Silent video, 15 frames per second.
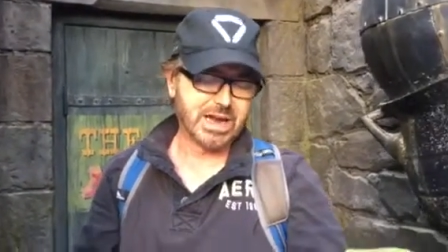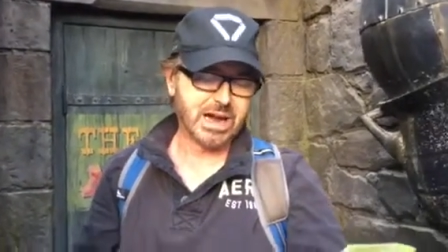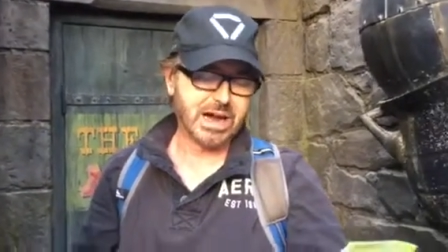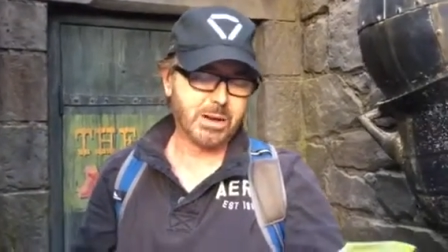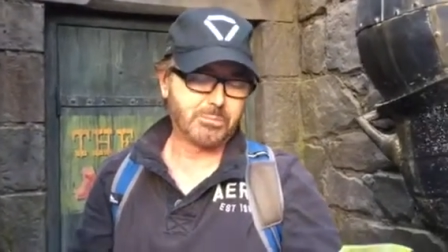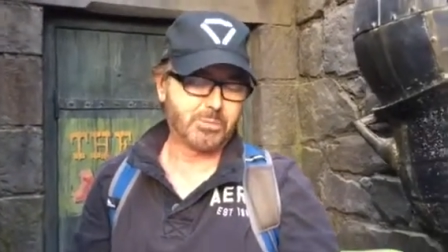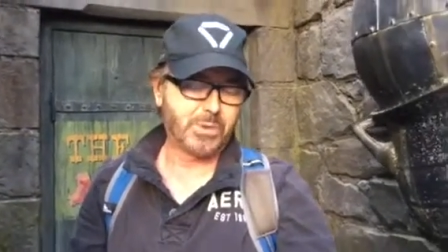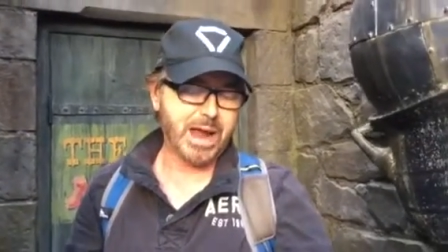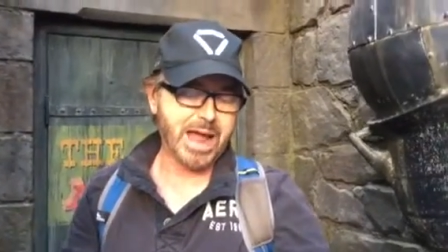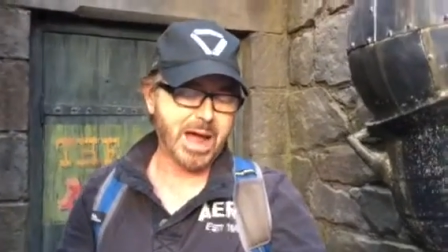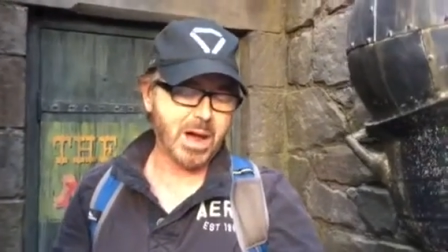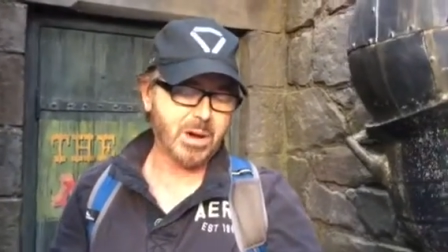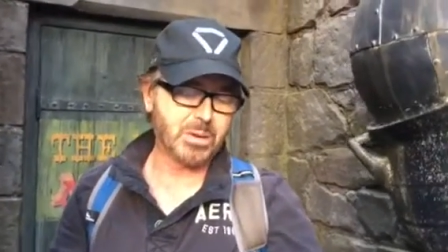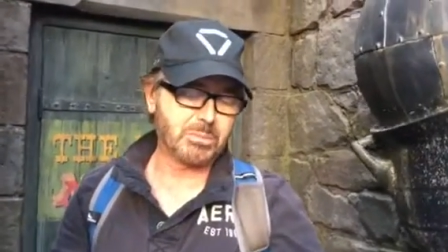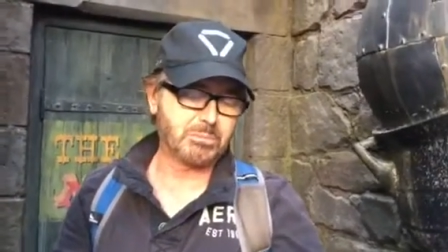Uh,
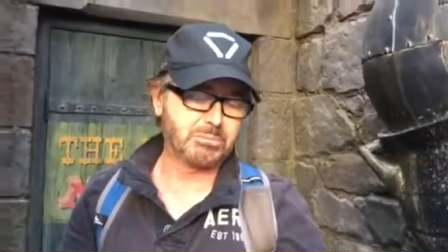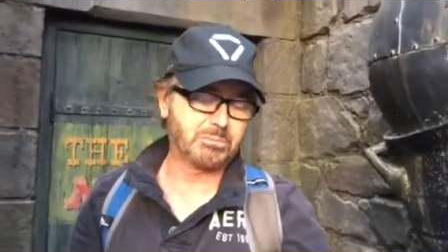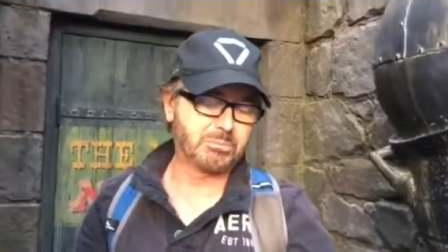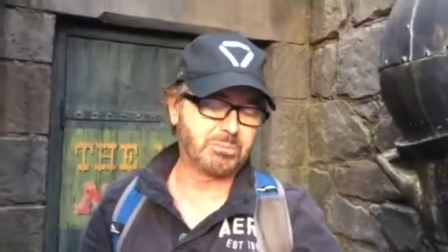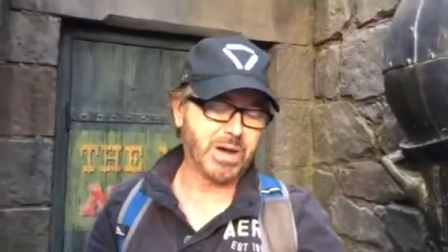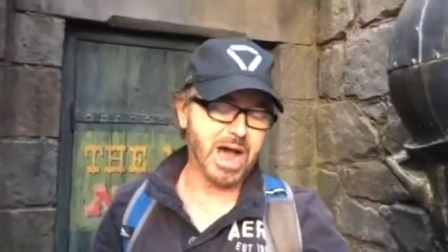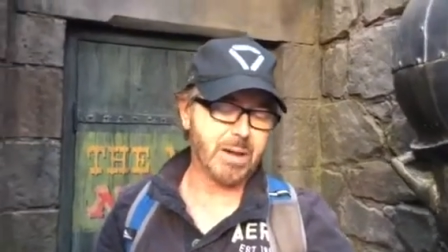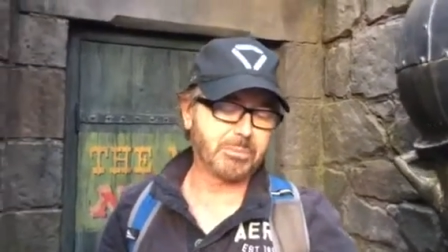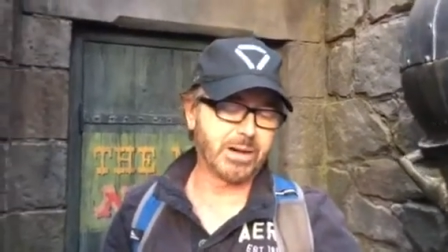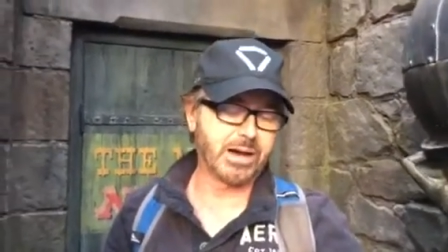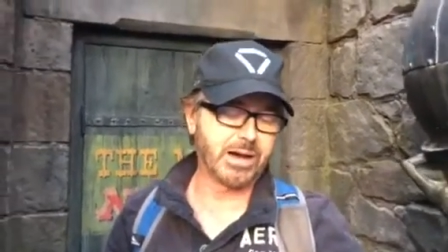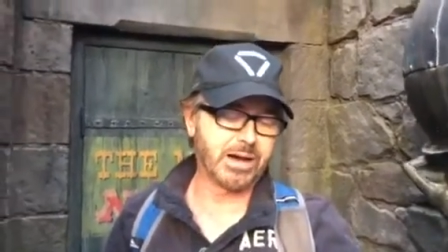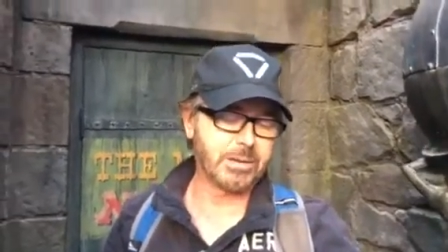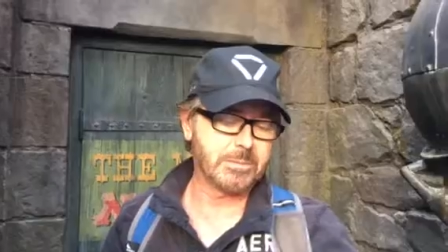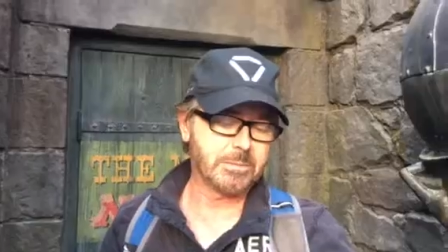proud
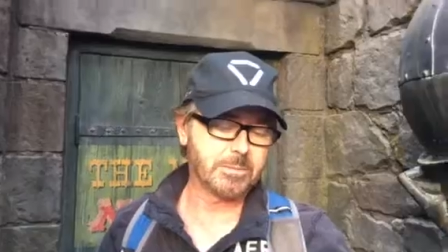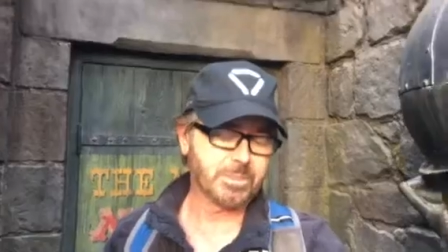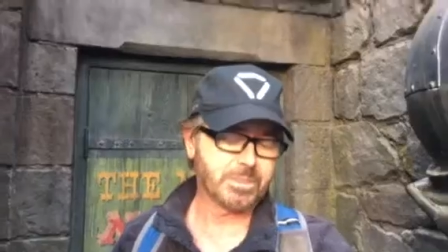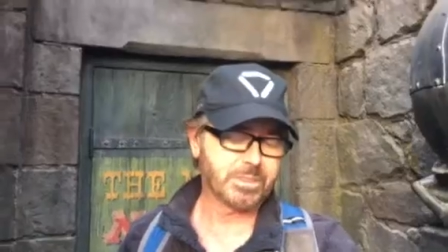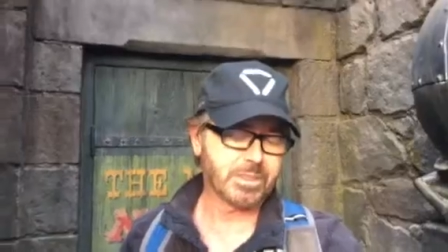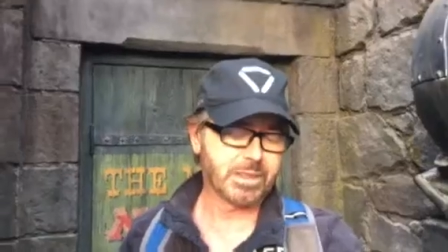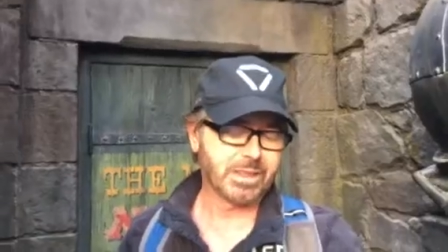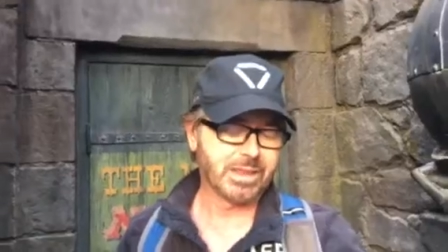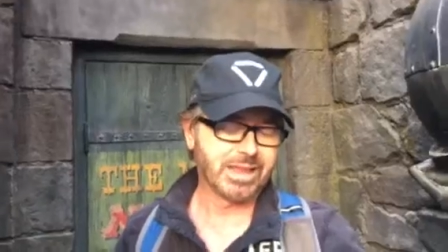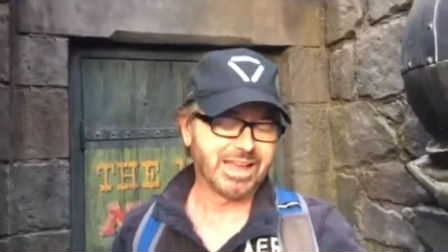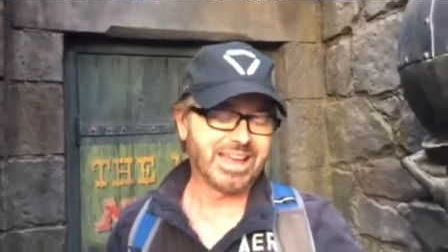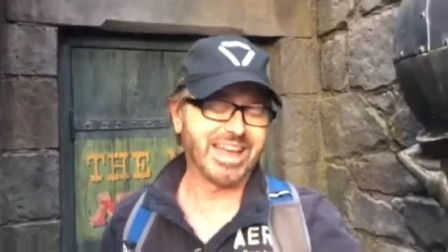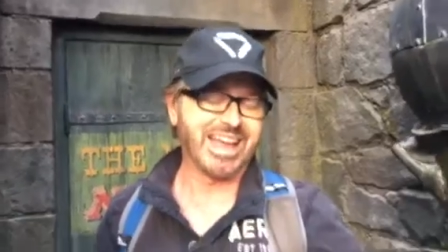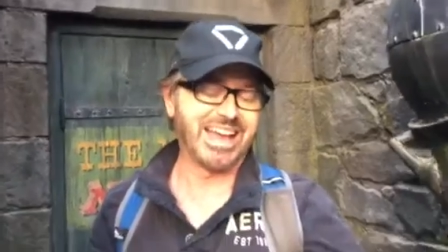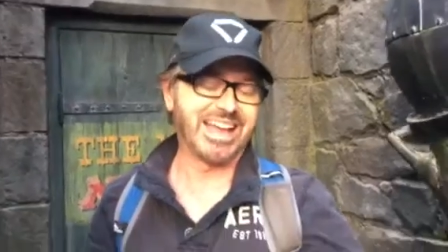Papa,
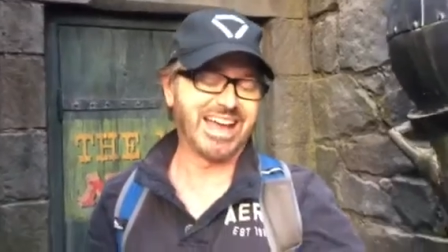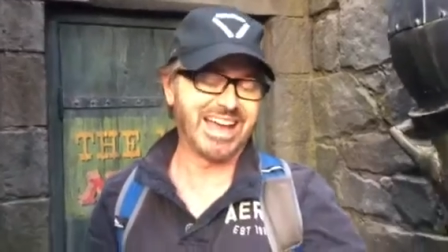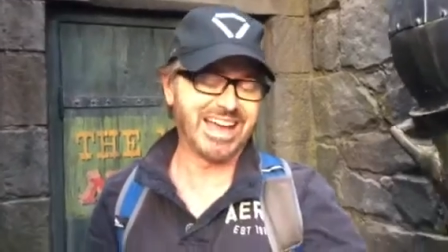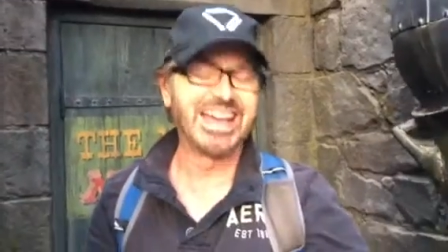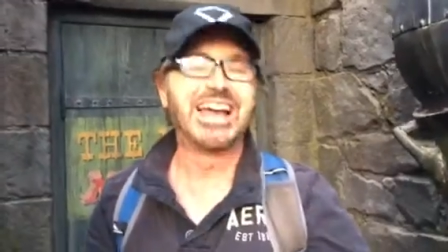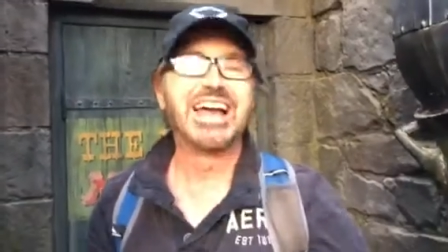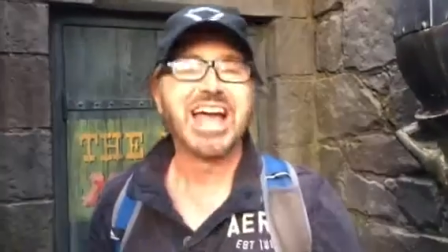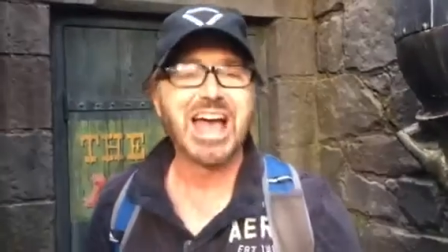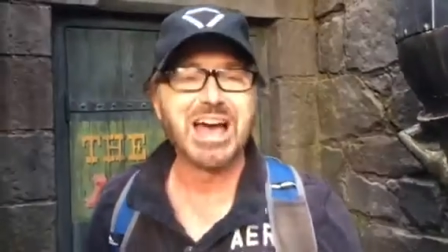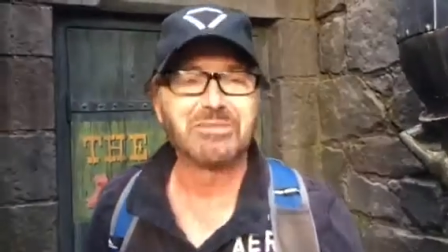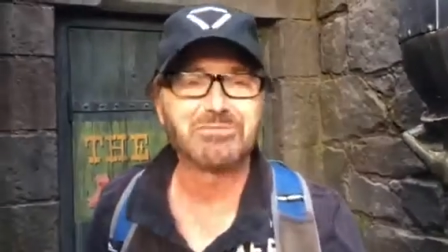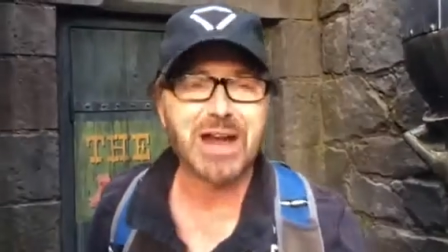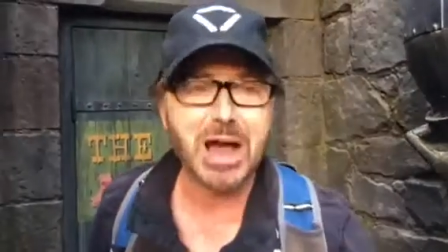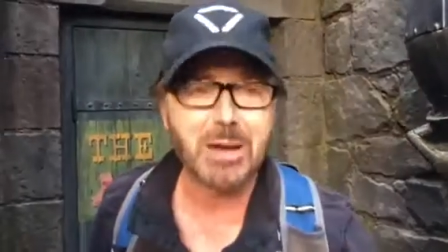at